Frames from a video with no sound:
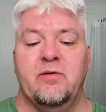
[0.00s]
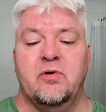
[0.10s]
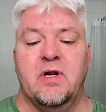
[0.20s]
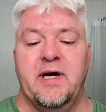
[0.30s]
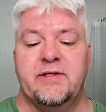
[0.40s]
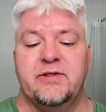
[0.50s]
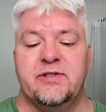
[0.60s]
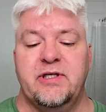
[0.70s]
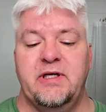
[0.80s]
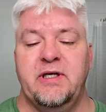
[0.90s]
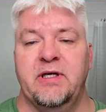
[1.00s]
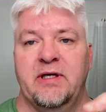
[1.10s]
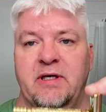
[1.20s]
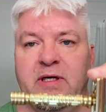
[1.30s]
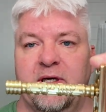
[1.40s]
would like to see
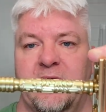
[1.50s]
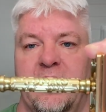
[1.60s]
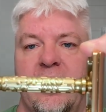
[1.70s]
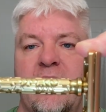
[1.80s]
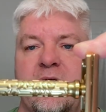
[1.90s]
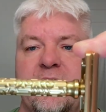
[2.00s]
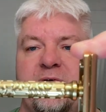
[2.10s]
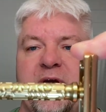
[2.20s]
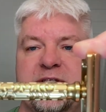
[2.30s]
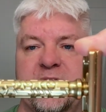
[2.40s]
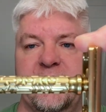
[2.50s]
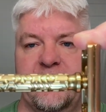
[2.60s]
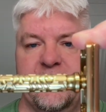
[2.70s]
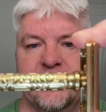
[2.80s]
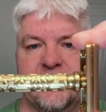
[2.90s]
on a razor in
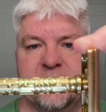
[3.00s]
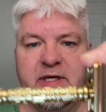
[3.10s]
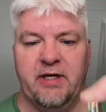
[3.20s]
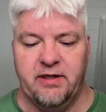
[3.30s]
this